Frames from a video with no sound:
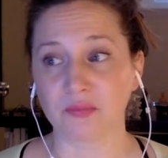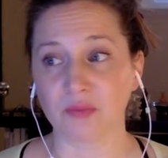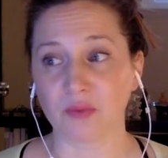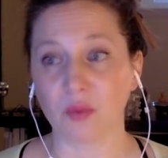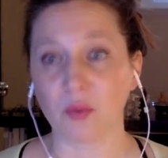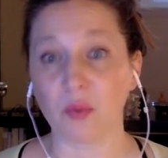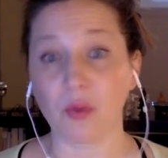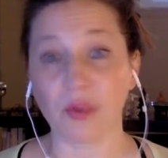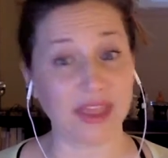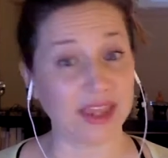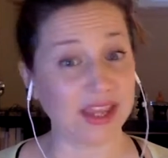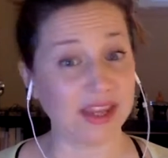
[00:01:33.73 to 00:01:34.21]

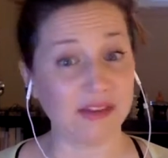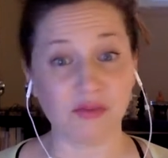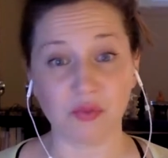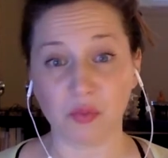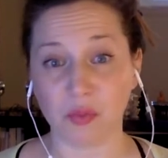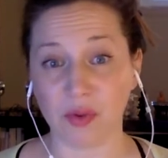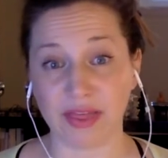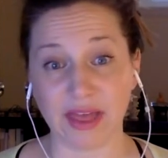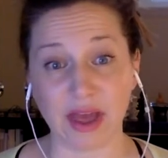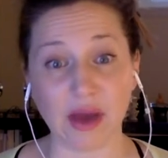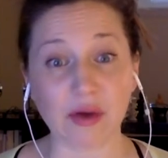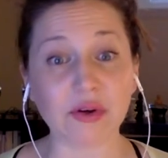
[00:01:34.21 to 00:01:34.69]
with even
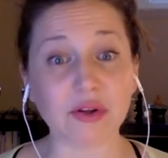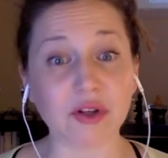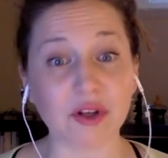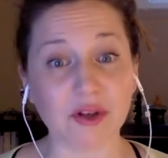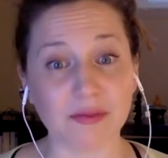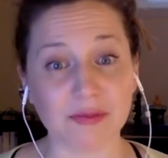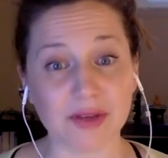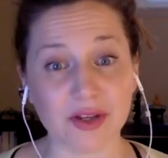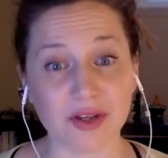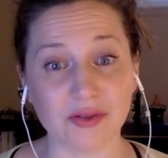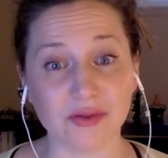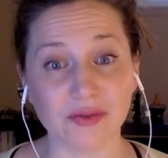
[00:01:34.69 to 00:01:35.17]
without a
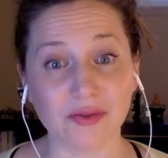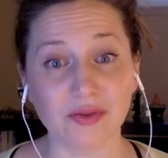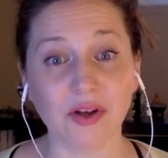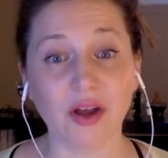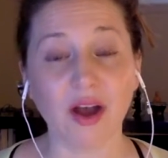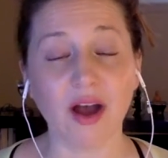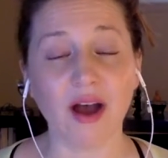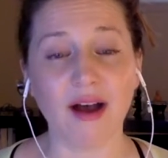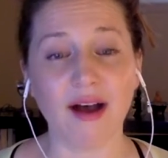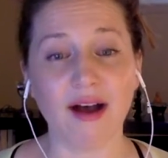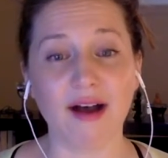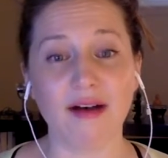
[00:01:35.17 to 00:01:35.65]
commute
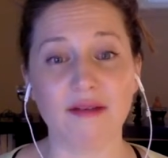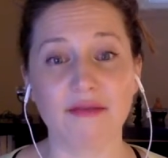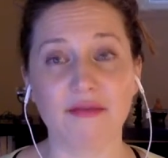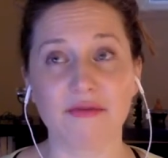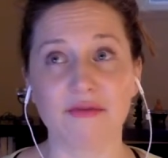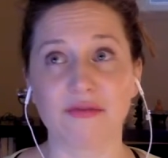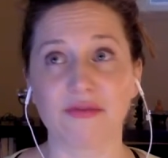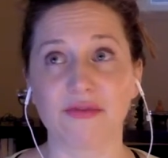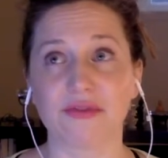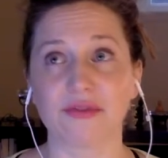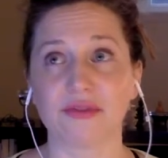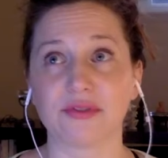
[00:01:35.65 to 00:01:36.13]

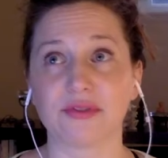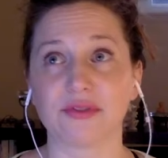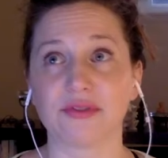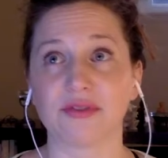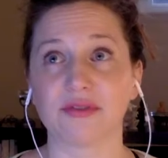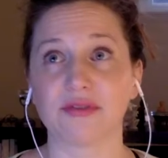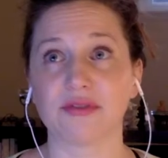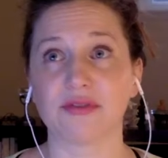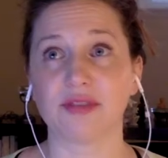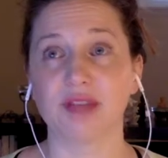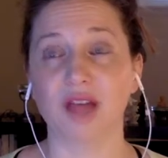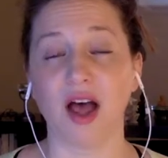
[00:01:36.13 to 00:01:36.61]
of
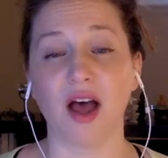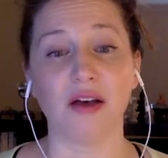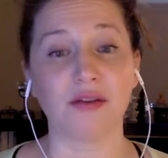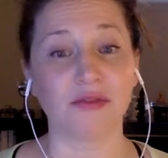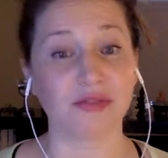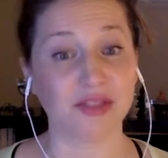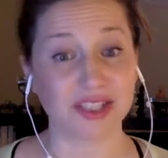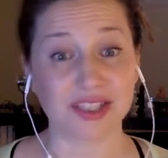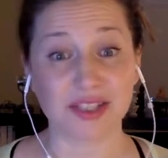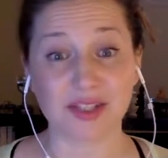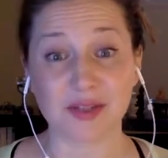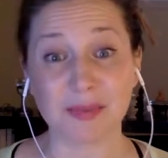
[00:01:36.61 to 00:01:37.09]

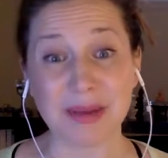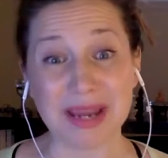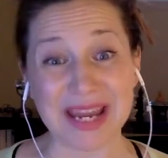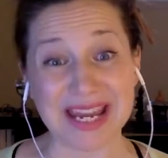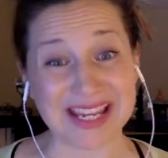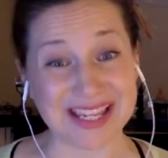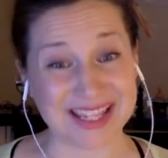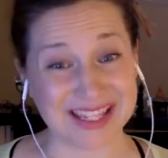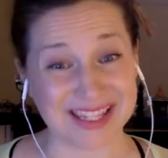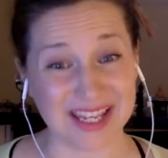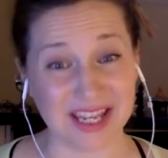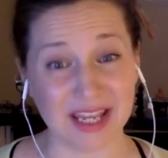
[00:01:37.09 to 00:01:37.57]

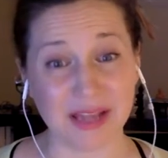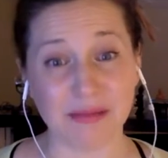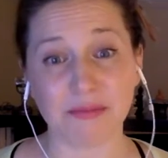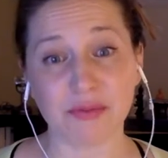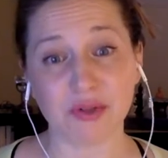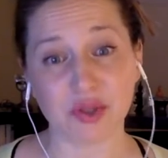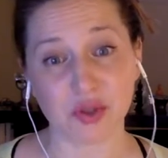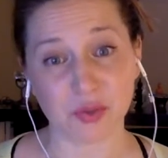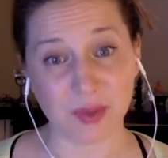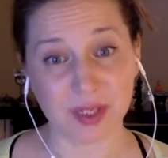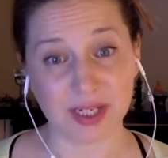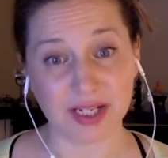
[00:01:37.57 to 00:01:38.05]
space in
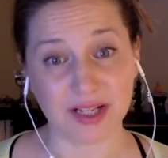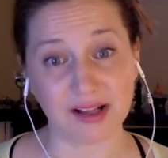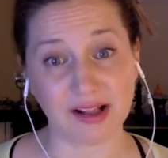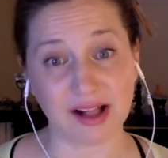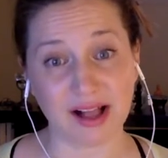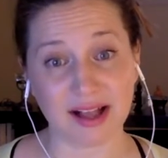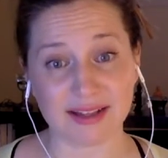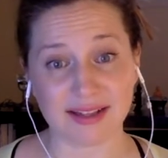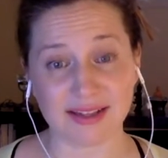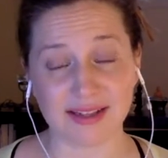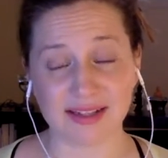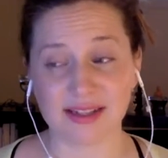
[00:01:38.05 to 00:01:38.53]
between
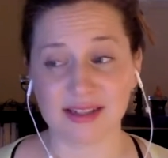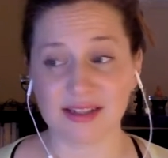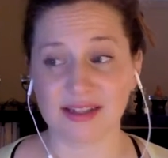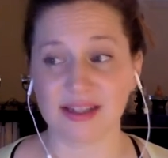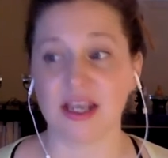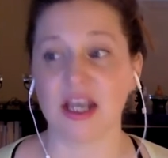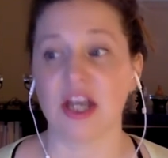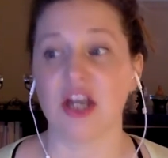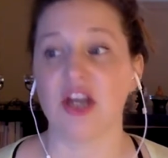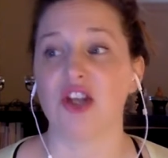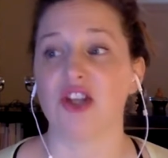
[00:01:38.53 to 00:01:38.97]
classes.